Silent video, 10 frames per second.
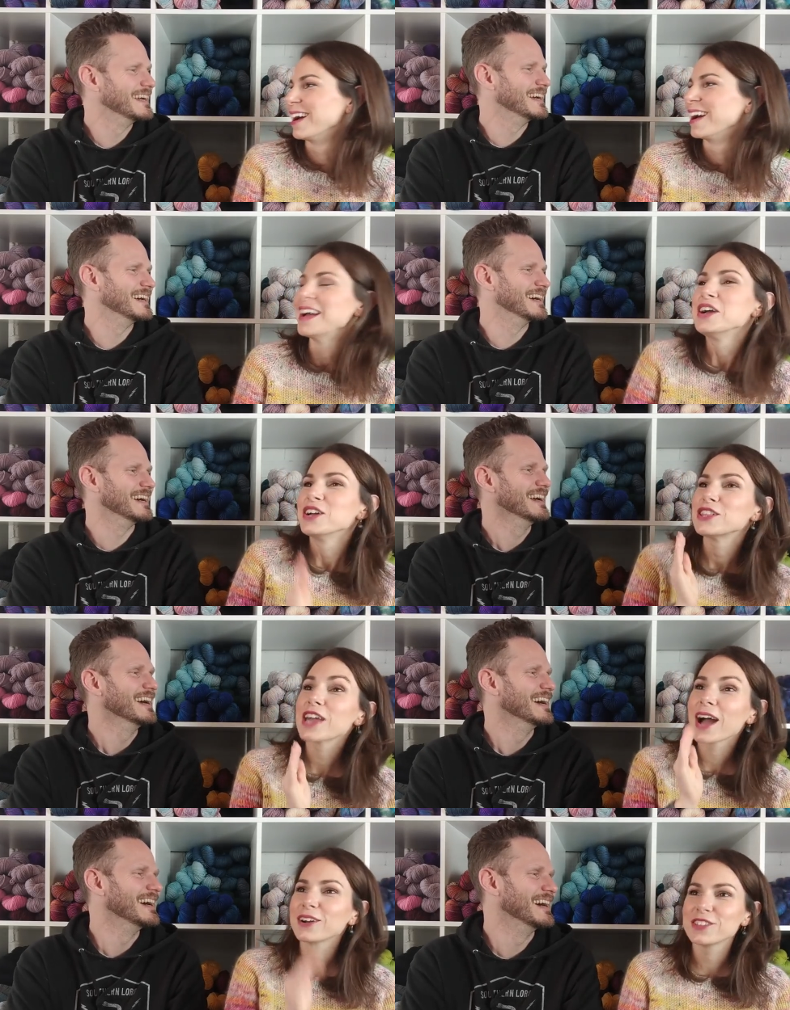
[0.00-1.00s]
Speaker 1: ChiaoGoo,
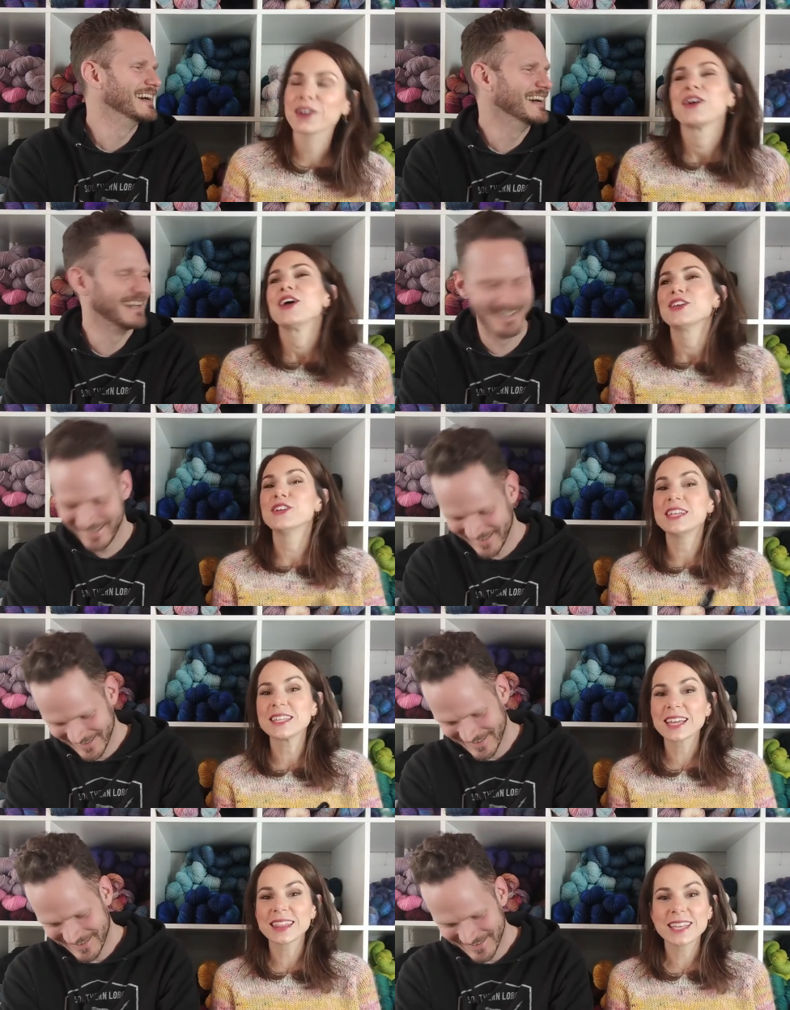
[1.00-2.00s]
ChiaoGoo. You need
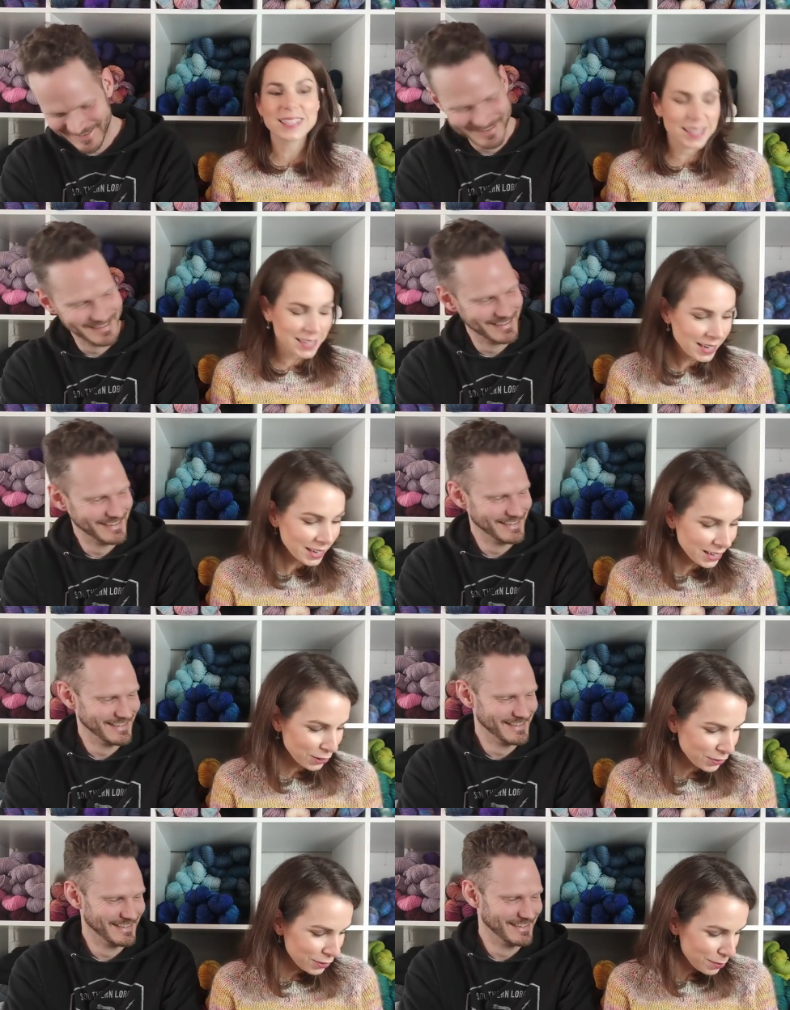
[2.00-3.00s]
to get these knitting
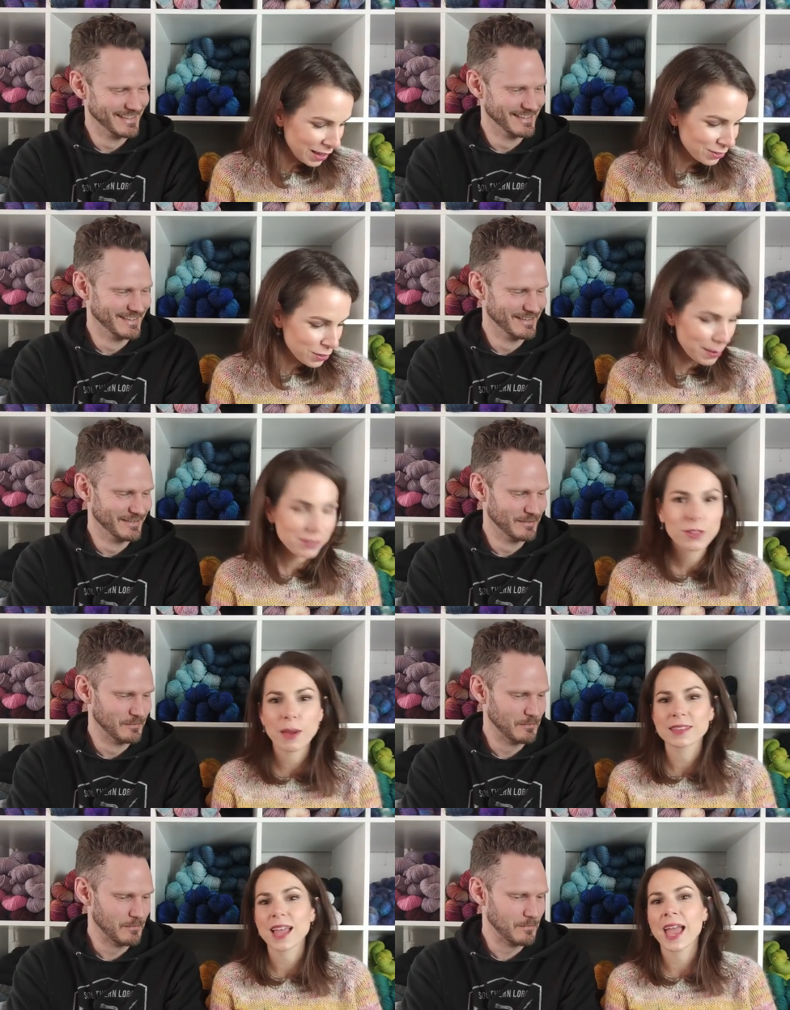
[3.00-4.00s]
needles. They're the best, they're the best, they're the
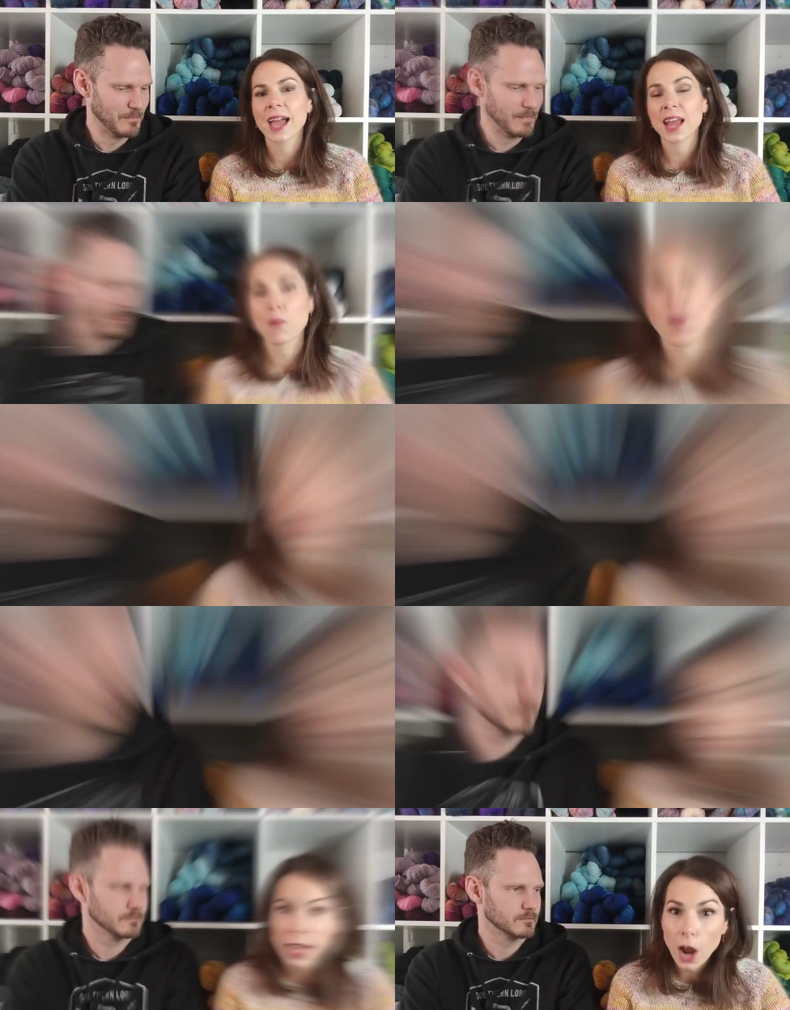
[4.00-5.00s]
best. And I
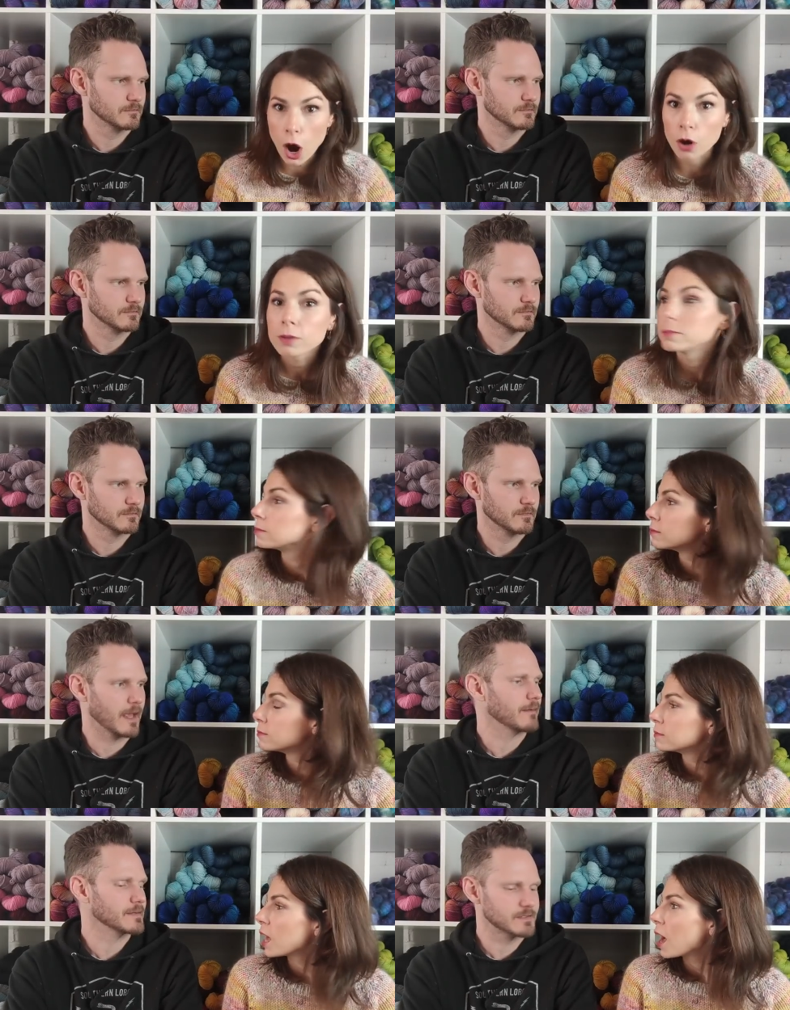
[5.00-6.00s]
and they are.
Speaker 2: Yeah,
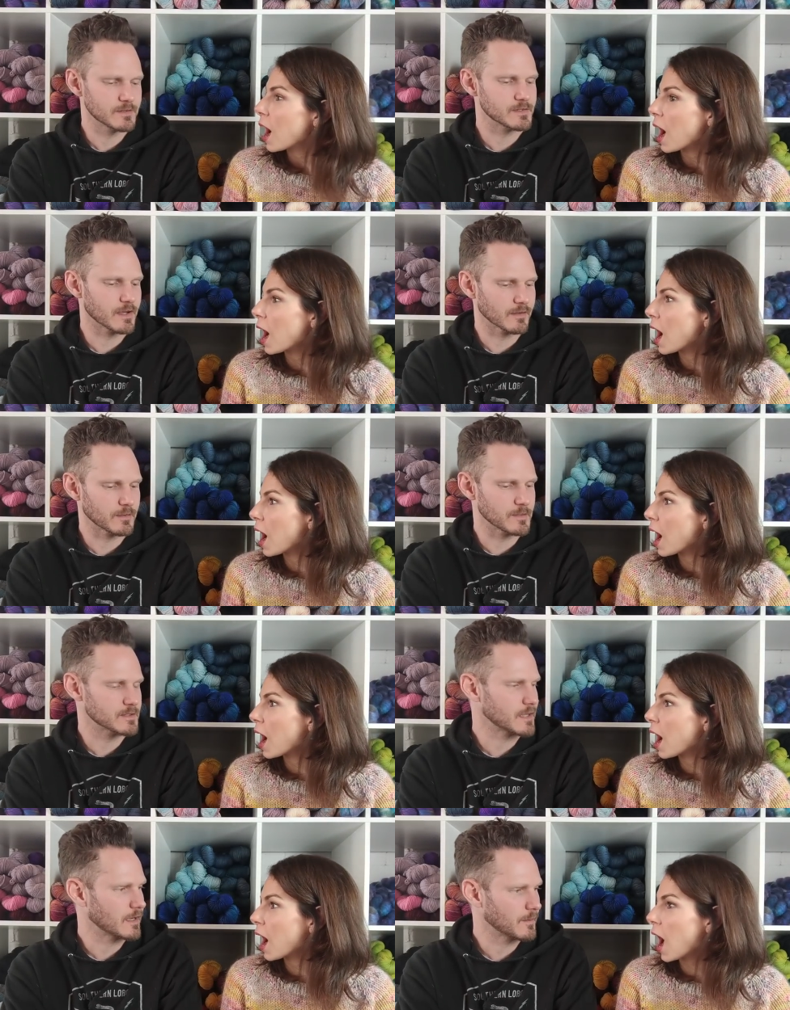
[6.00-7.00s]
as soon as you got them, you're
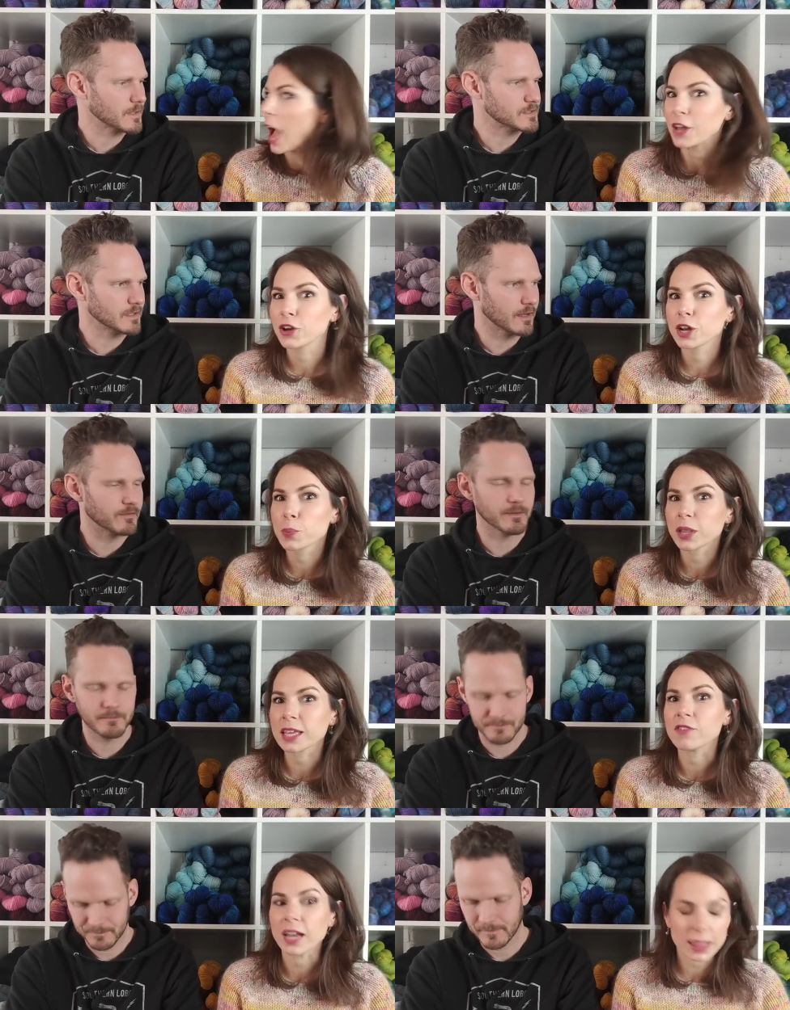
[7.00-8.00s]
saying I couldn't
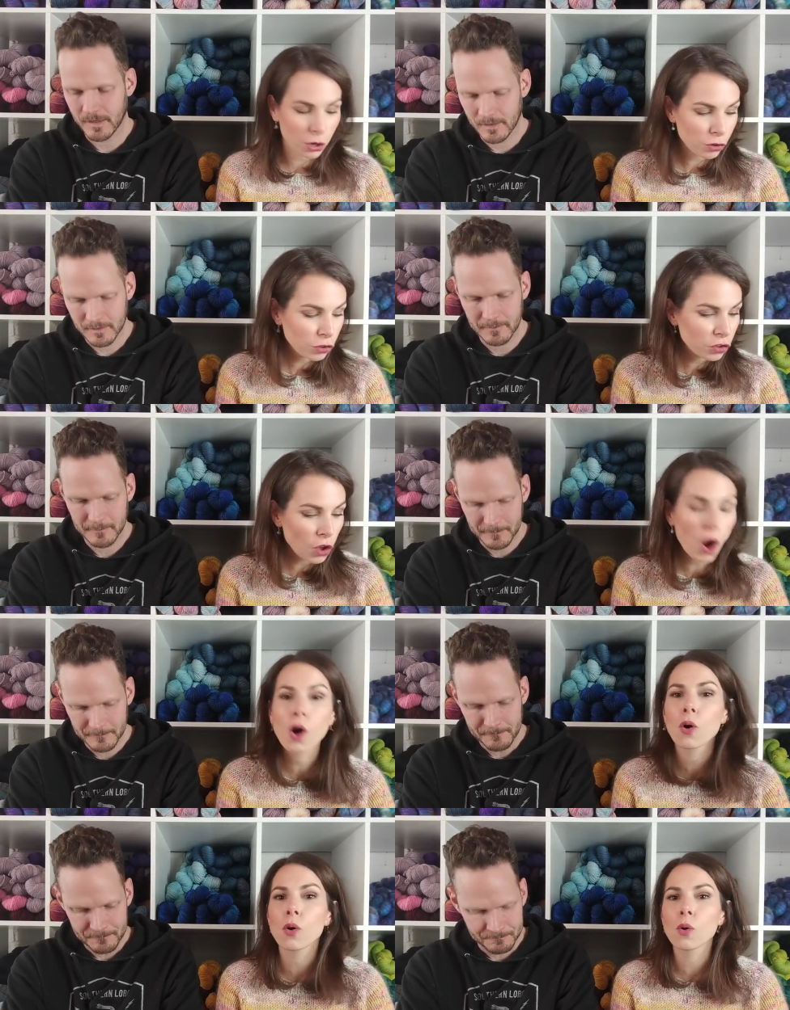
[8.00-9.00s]
believe them. it. They're
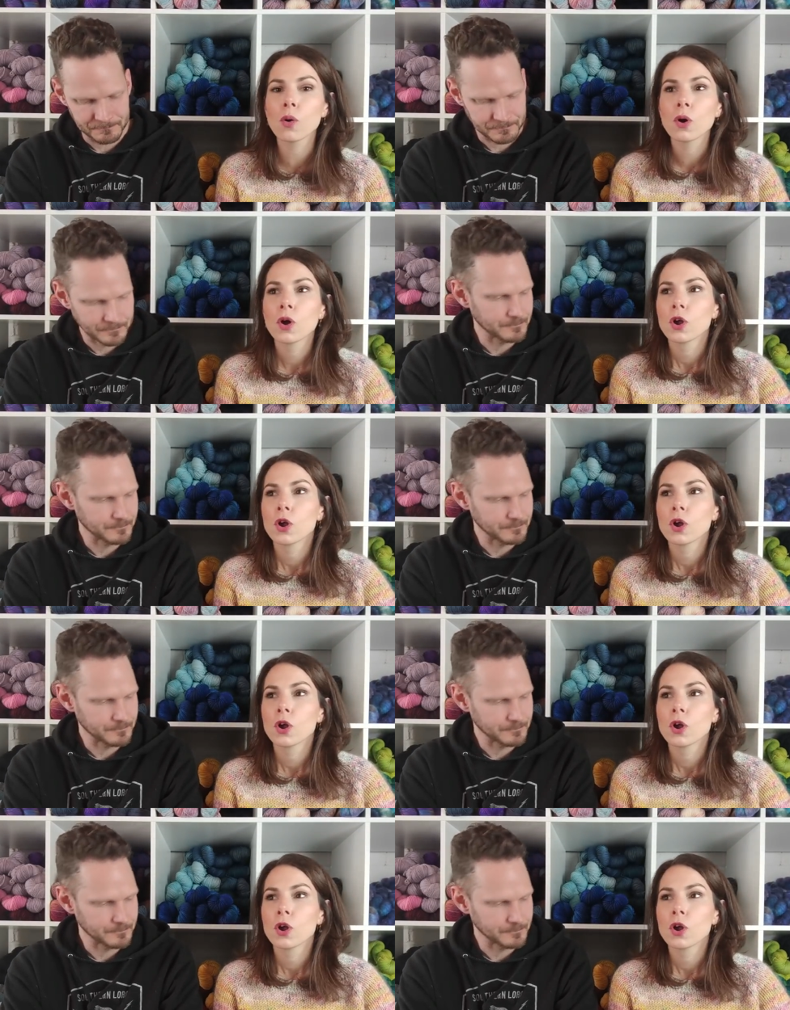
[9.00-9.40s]
Speaker 1: so